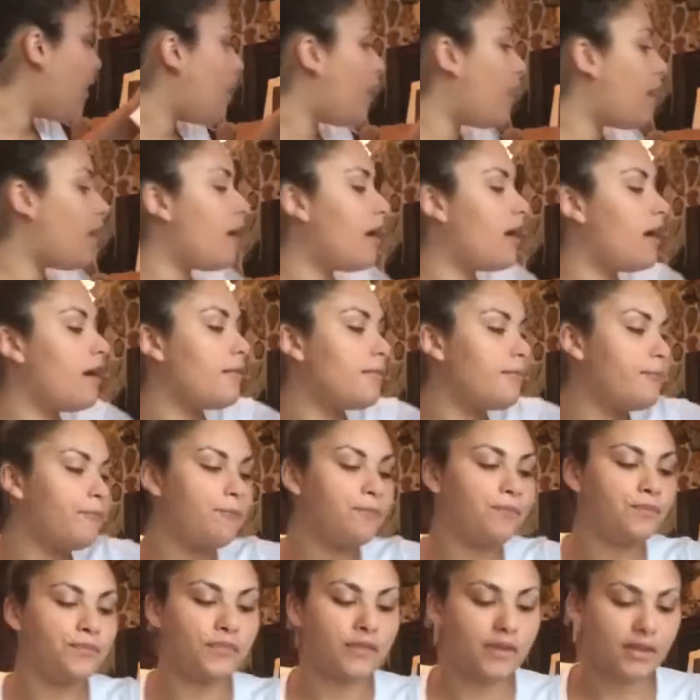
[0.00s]

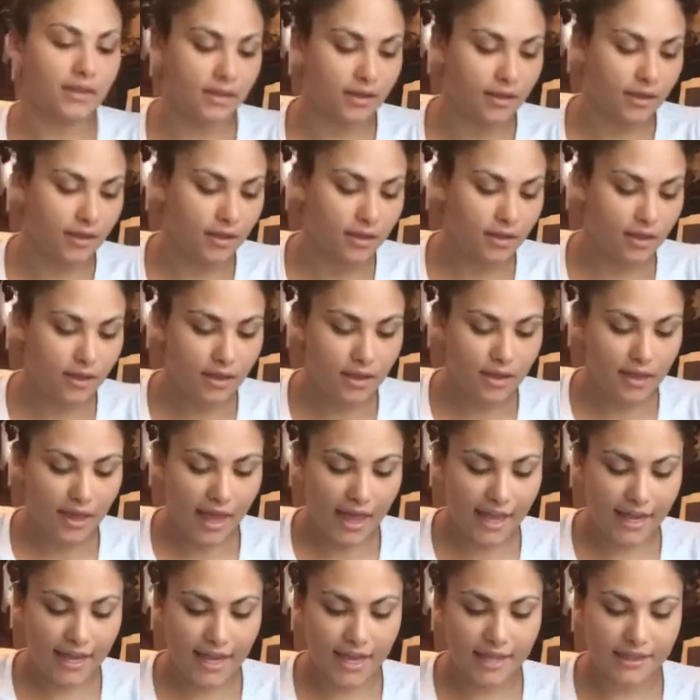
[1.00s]
Um,
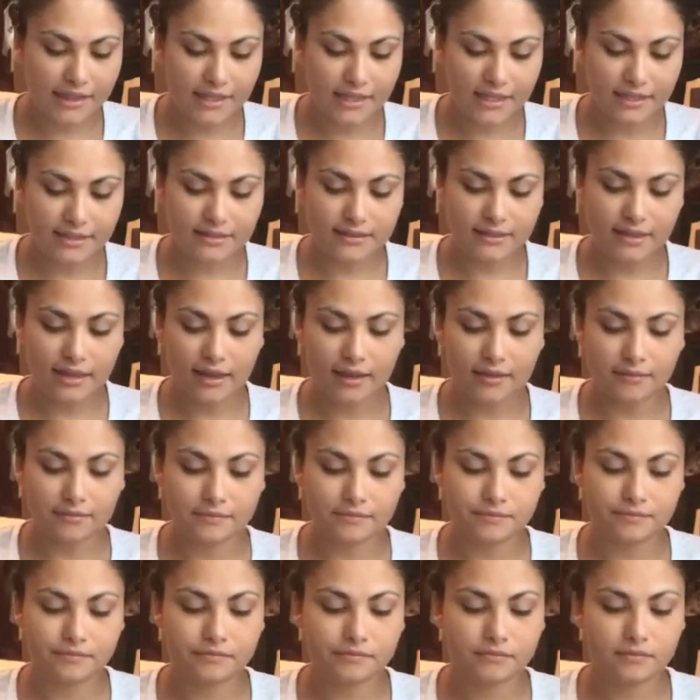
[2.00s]
I got this um
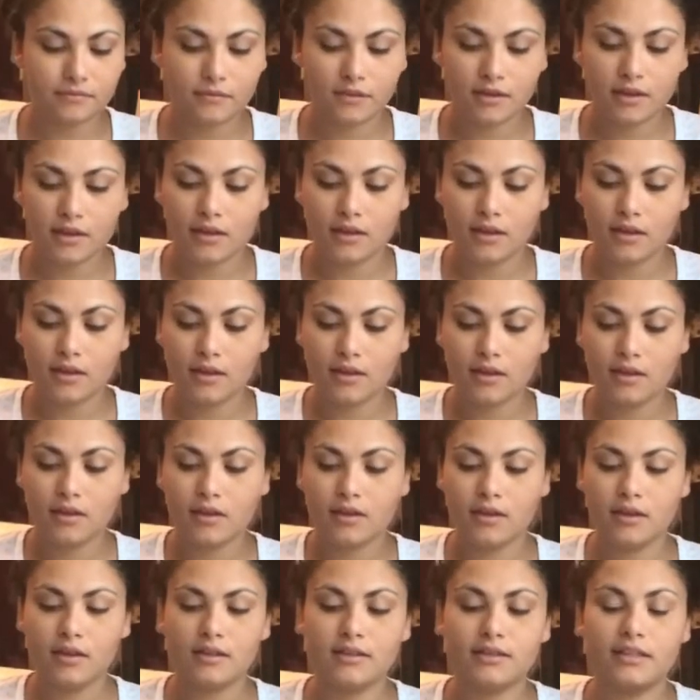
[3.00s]

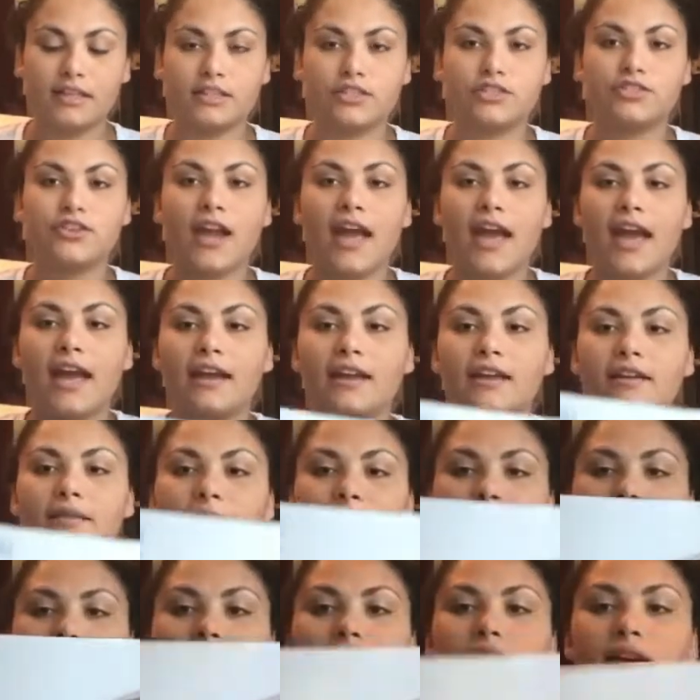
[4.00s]
dish rack
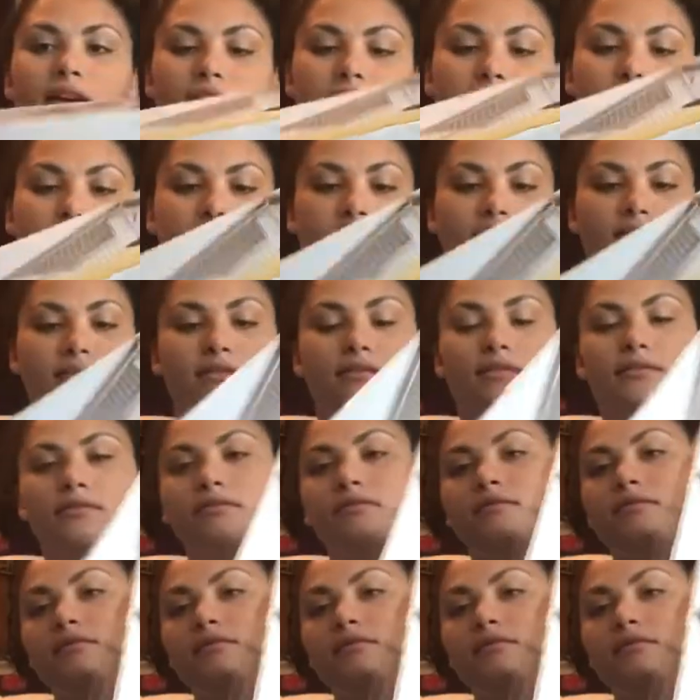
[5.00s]
because,